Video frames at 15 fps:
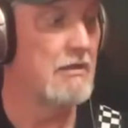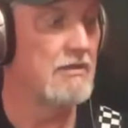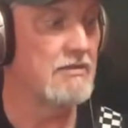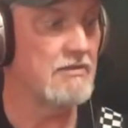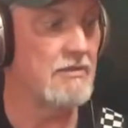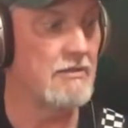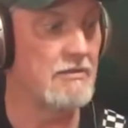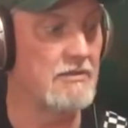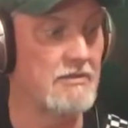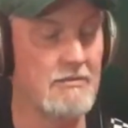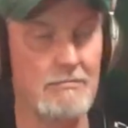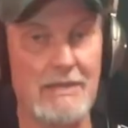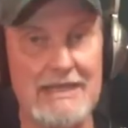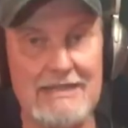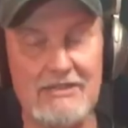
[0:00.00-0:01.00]
So your
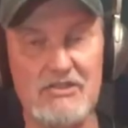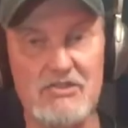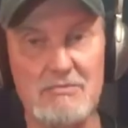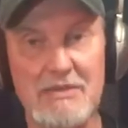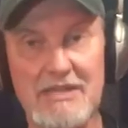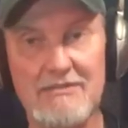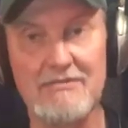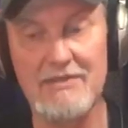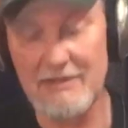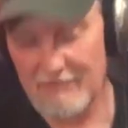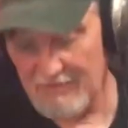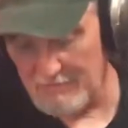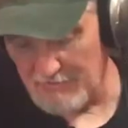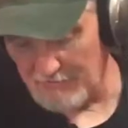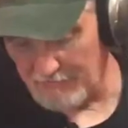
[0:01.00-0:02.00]
mileage may
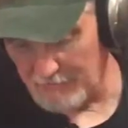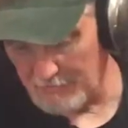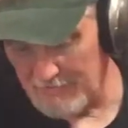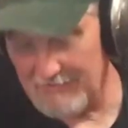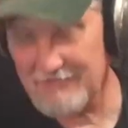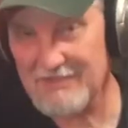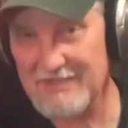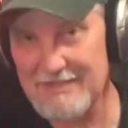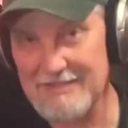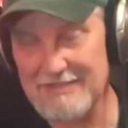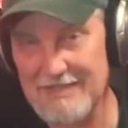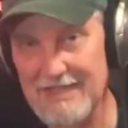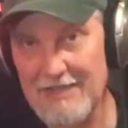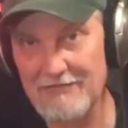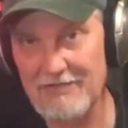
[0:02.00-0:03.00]
vary, but from what I've seen, the
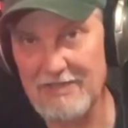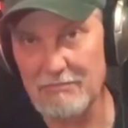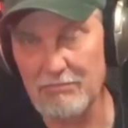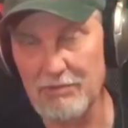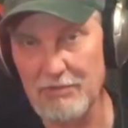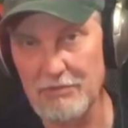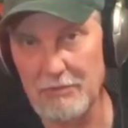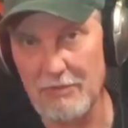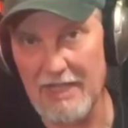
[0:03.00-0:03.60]
Daphne Blue,